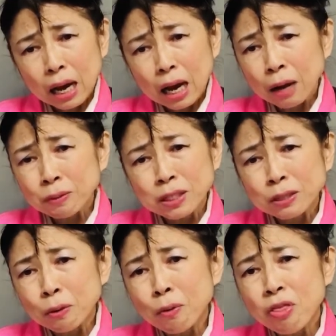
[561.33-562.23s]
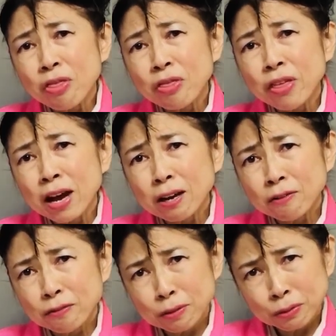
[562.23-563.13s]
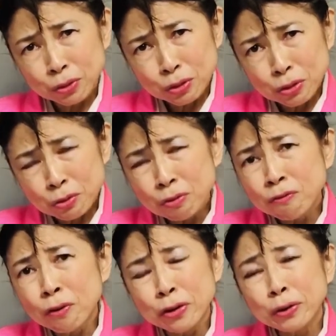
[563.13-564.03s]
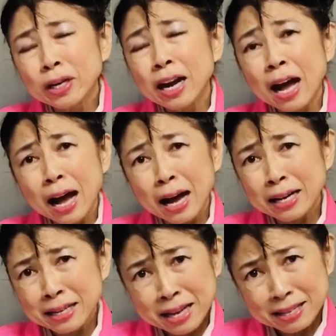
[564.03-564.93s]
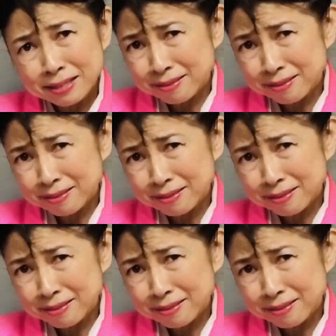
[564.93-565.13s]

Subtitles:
I was so thankful to you for your kindness